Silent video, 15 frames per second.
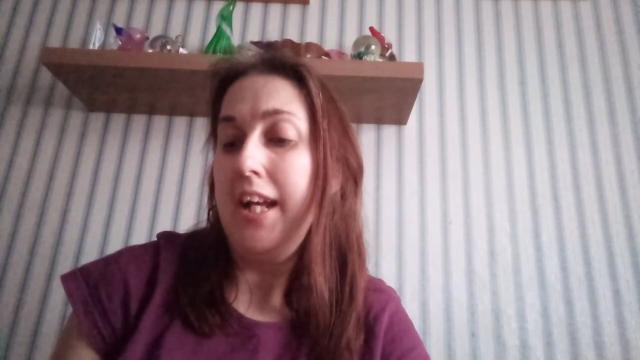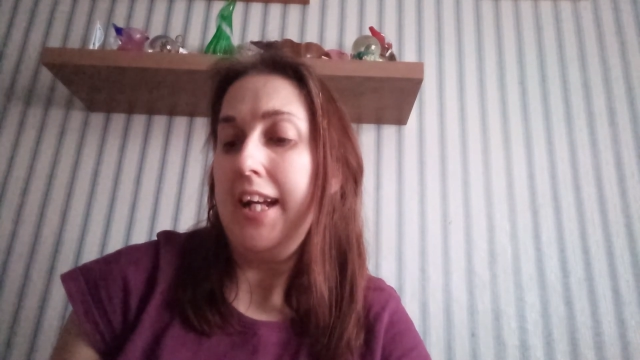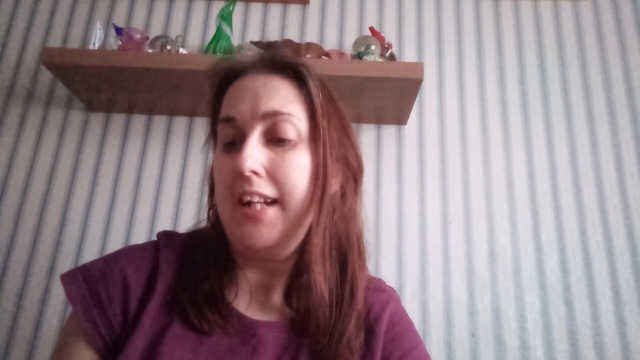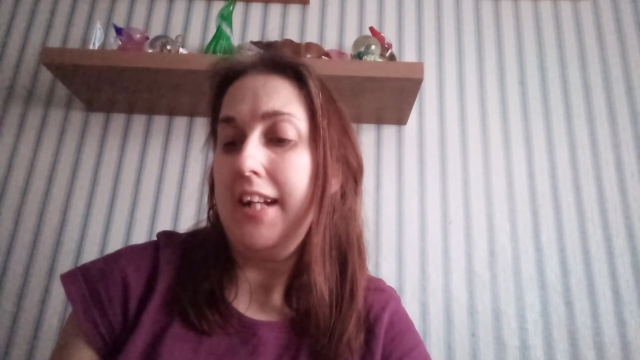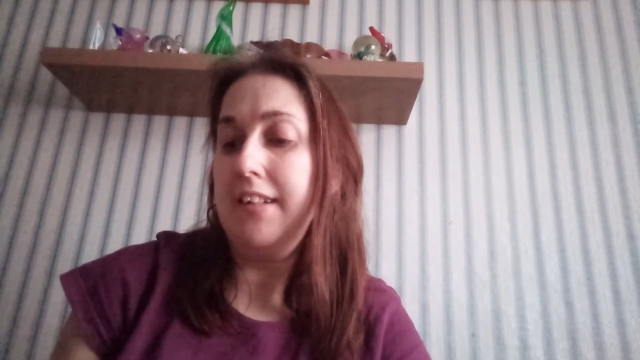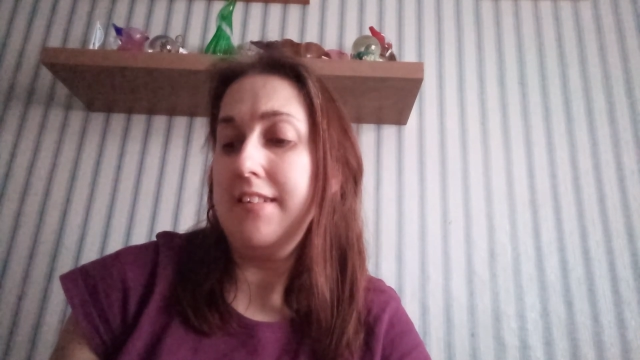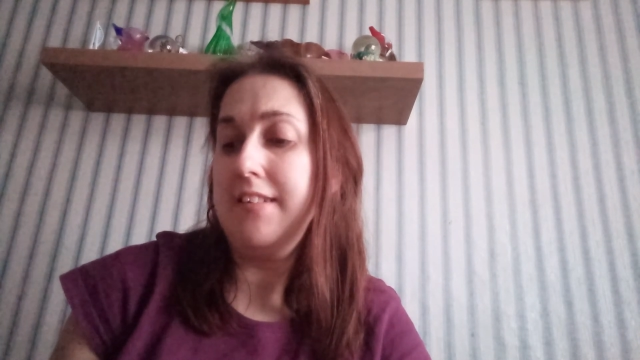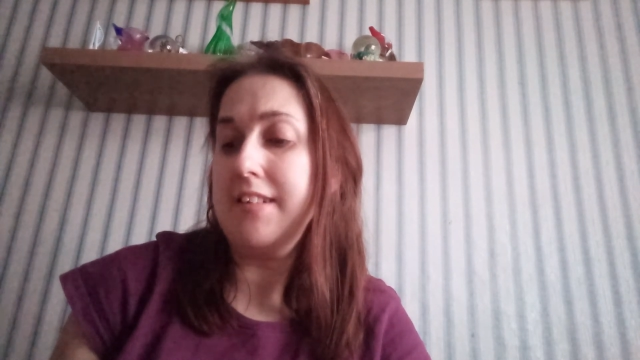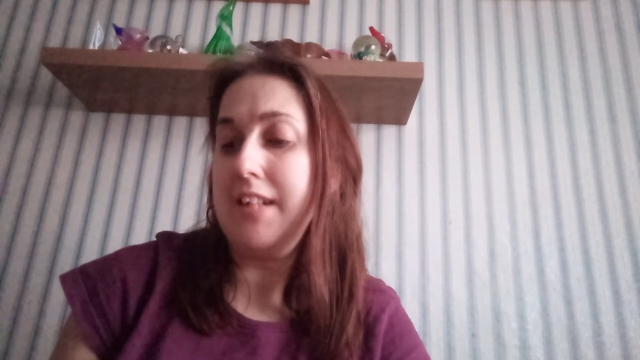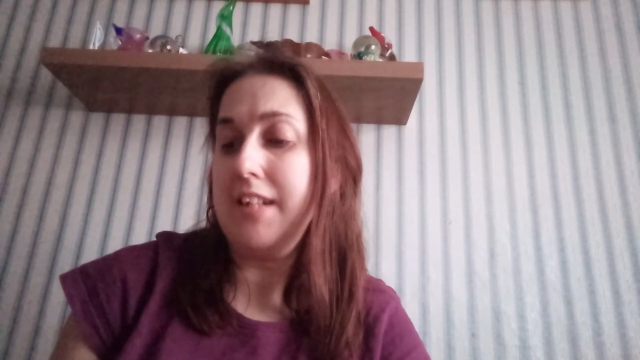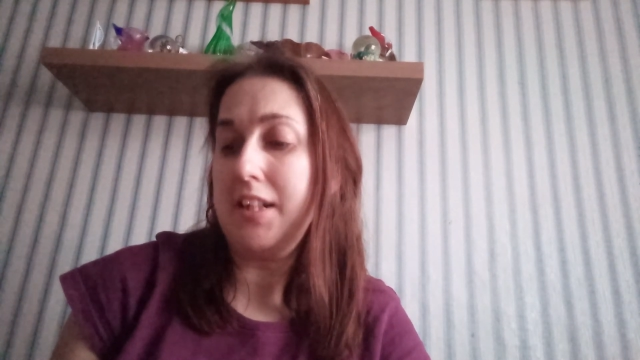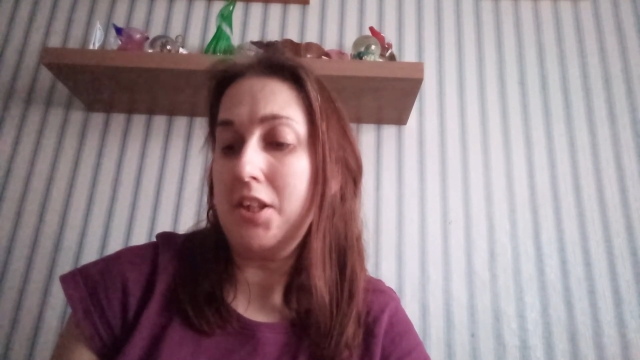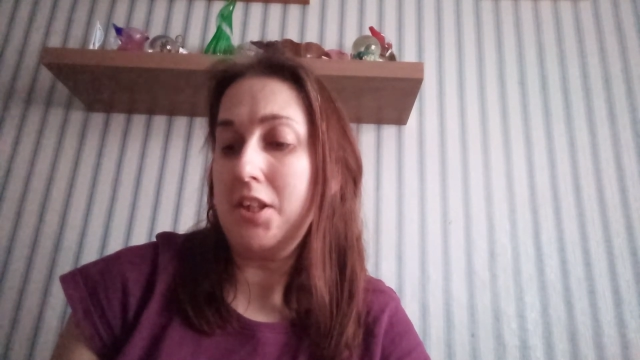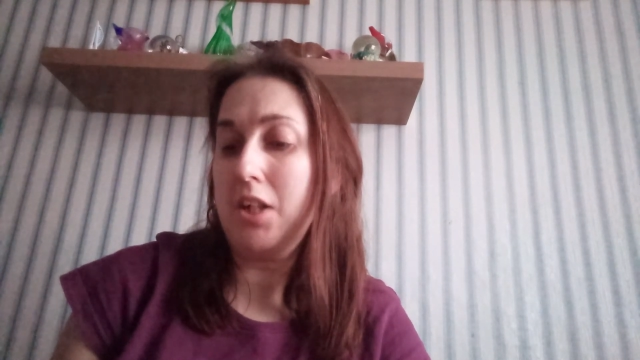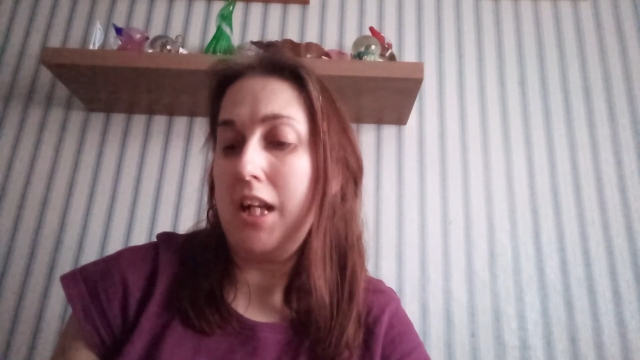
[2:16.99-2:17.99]

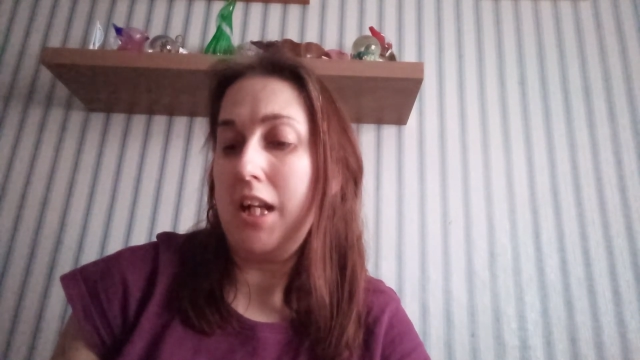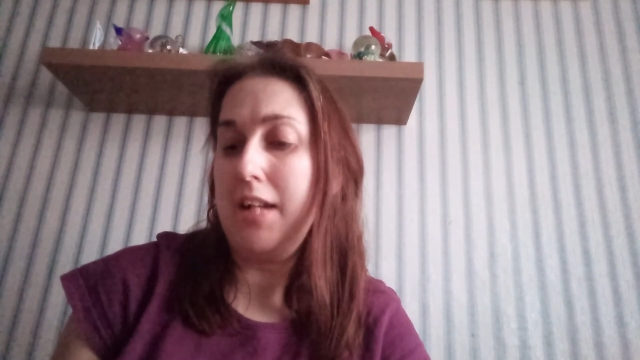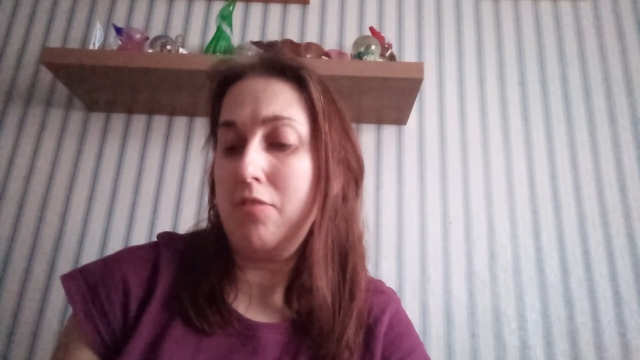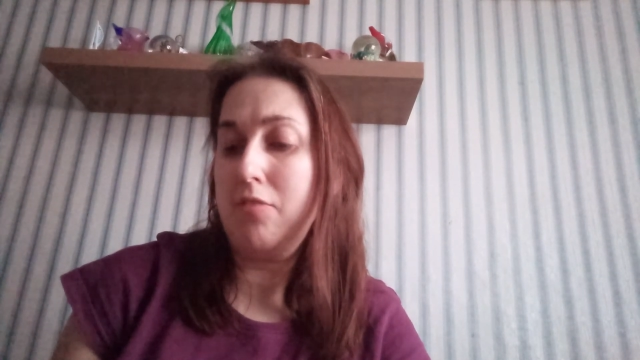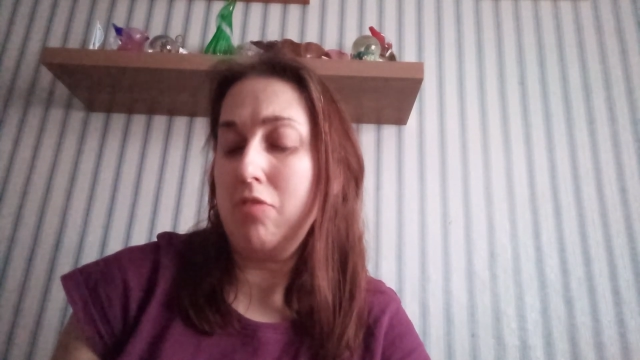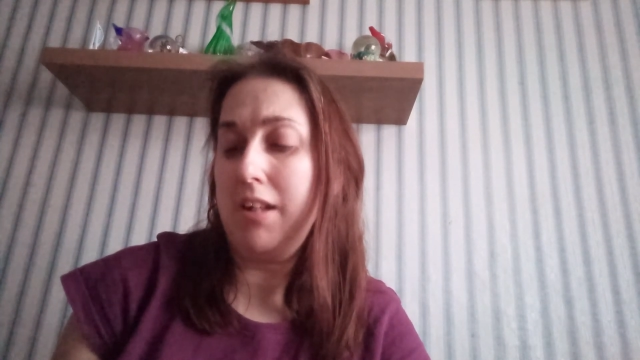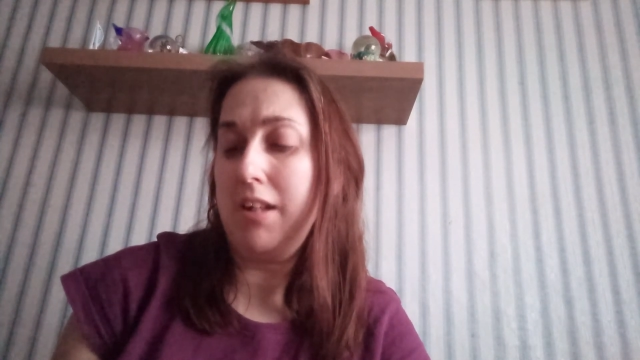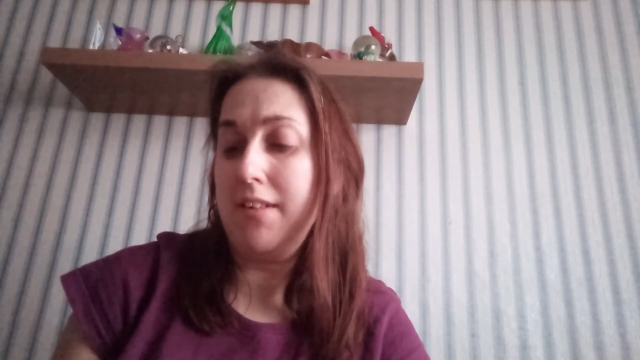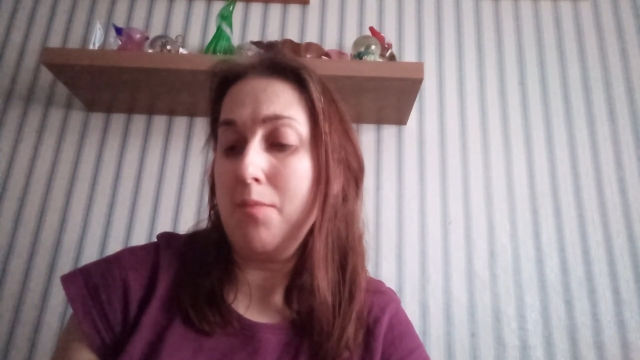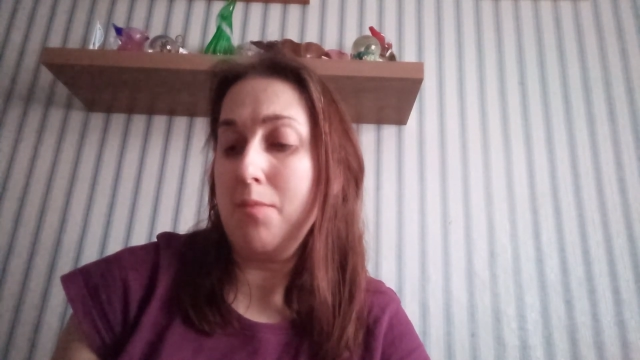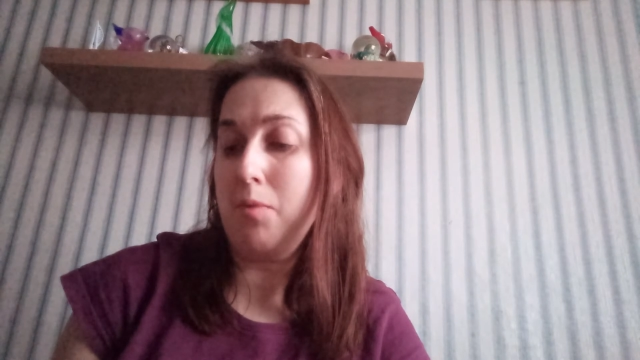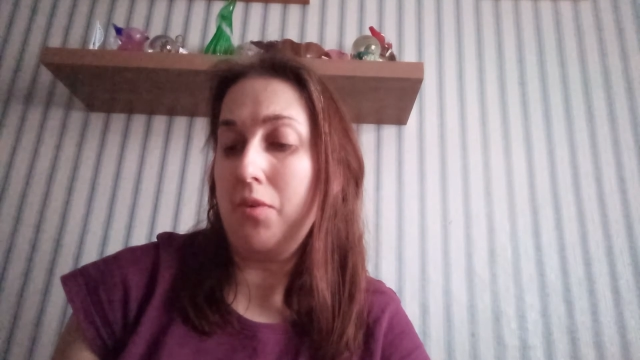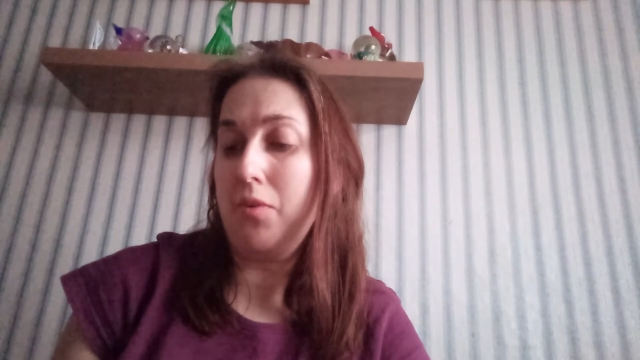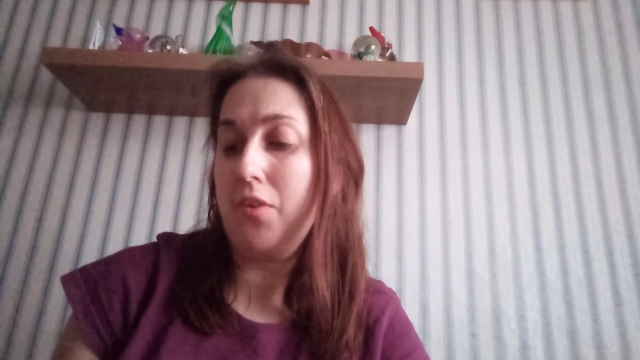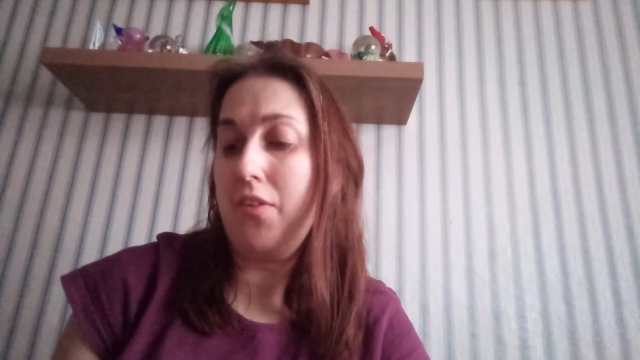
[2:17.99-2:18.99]
International Air
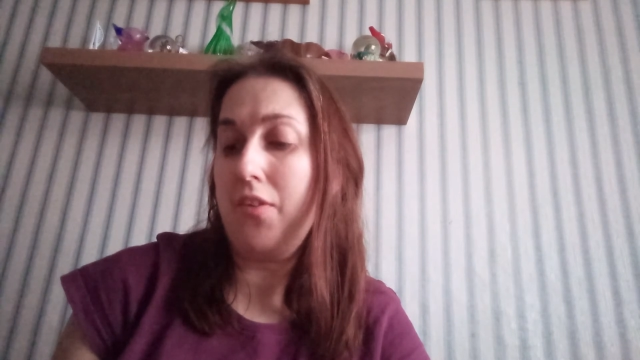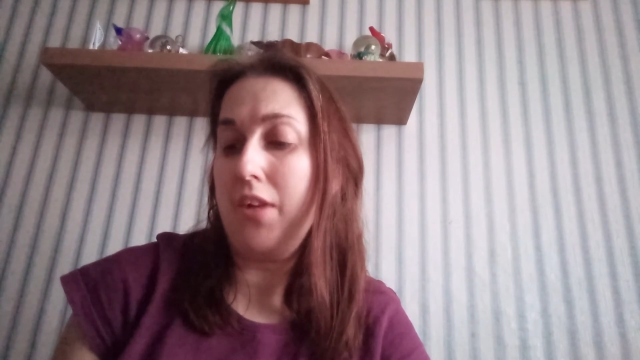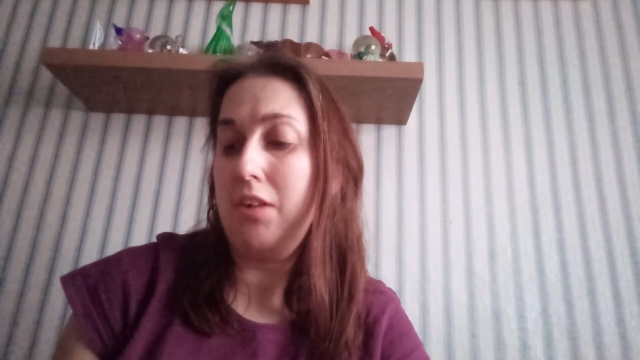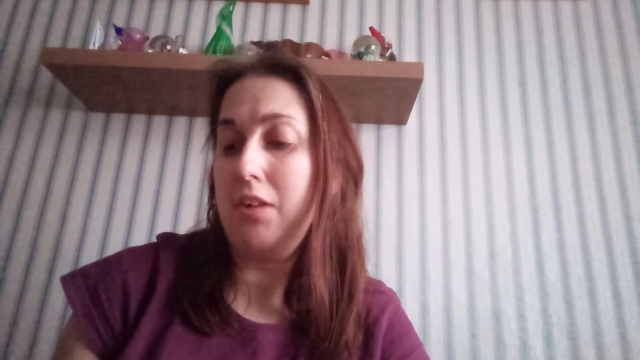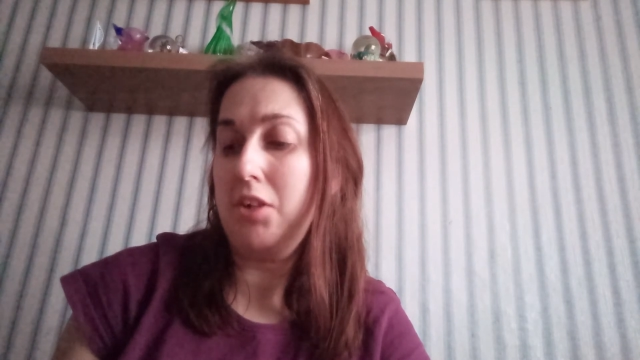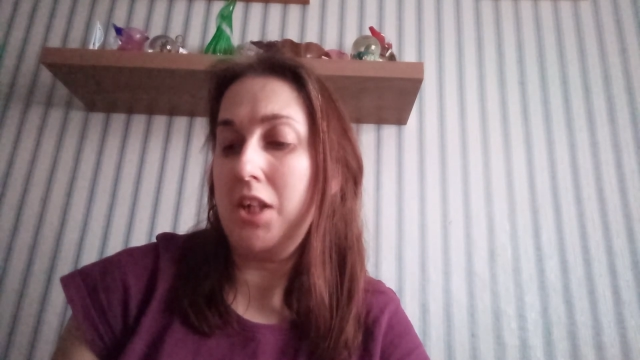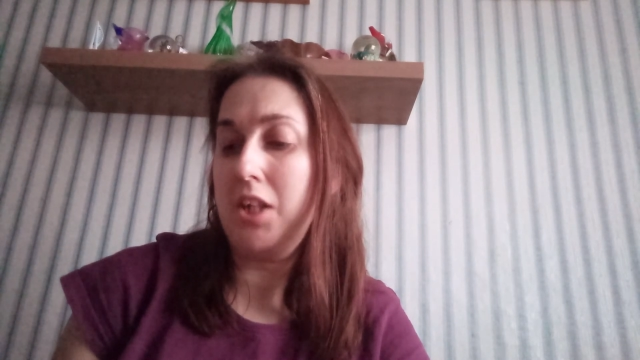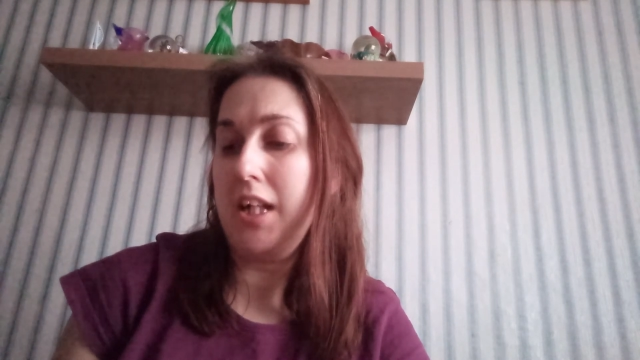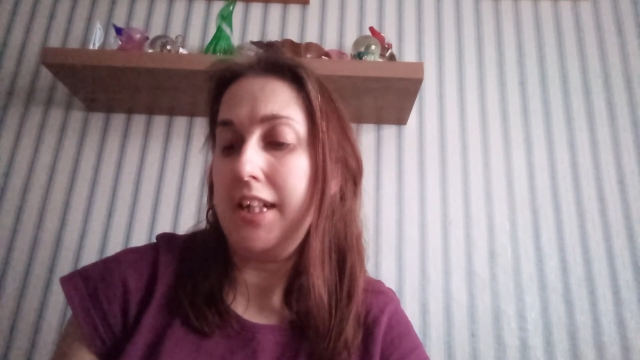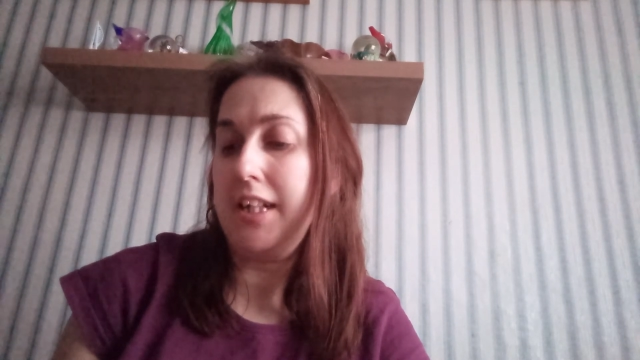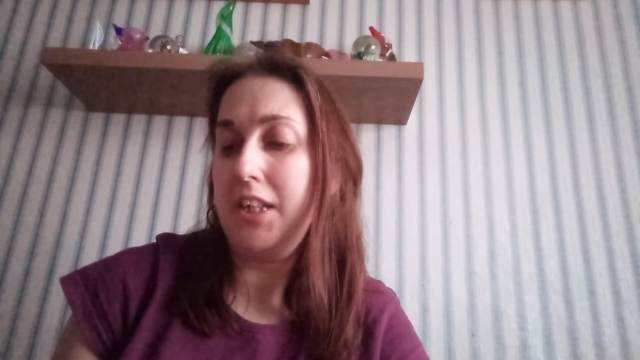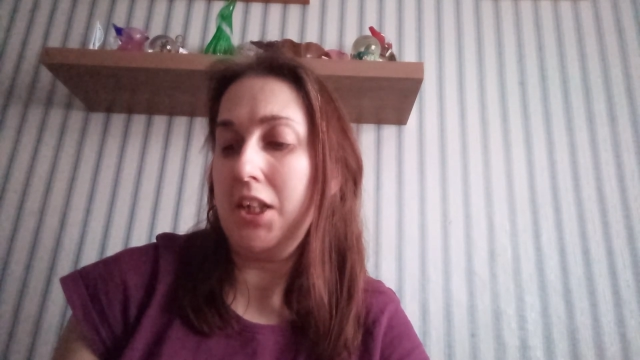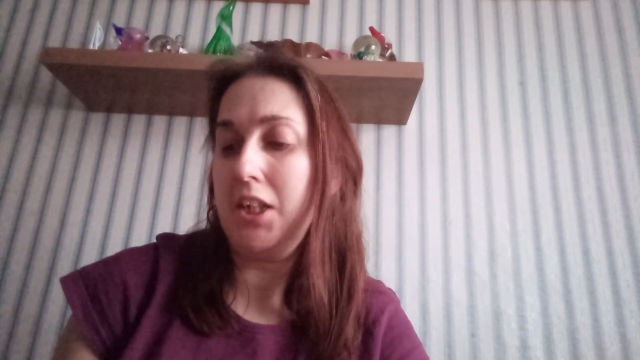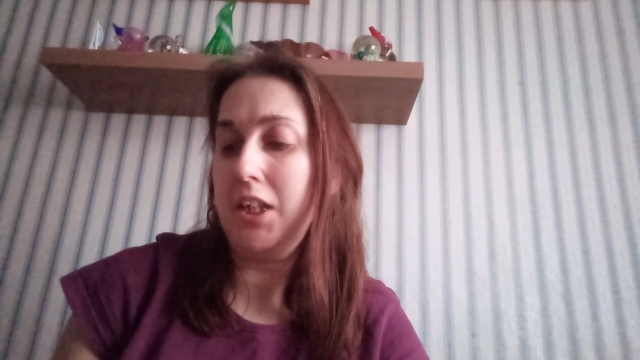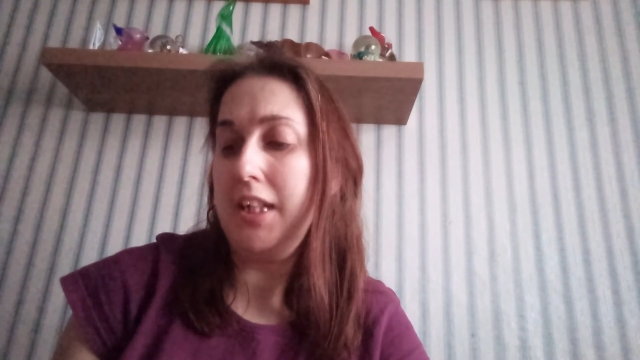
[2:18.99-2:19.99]
Transport
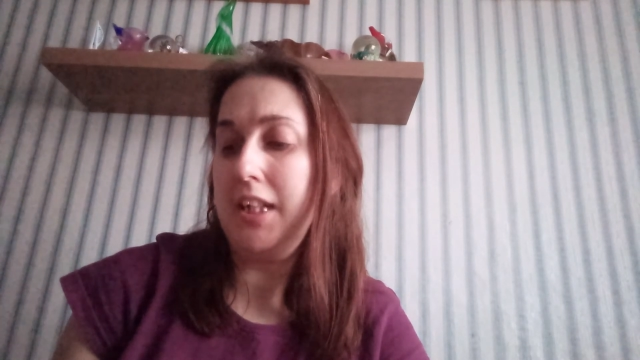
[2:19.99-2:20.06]
Association.